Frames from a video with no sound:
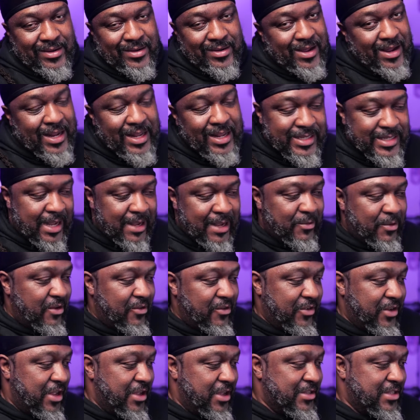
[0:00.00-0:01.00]
You know, he stopped
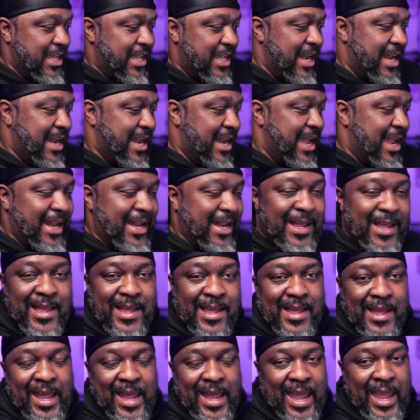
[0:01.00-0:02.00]
doing videos late at night,
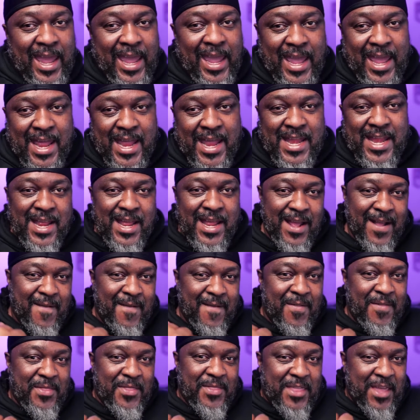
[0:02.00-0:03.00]
and
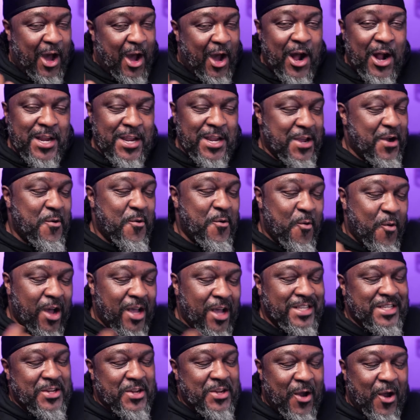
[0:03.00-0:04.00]
the audio
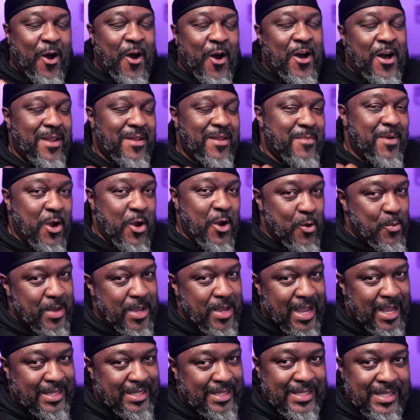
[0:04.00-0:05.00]
wasn't on my
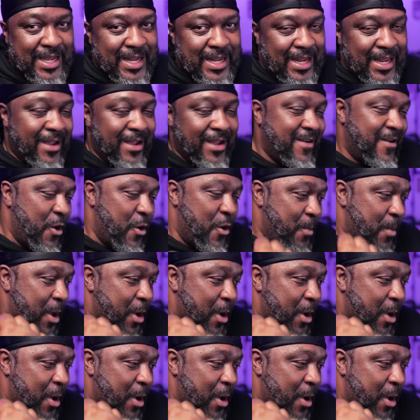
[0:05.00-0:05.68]
OBS setting, on my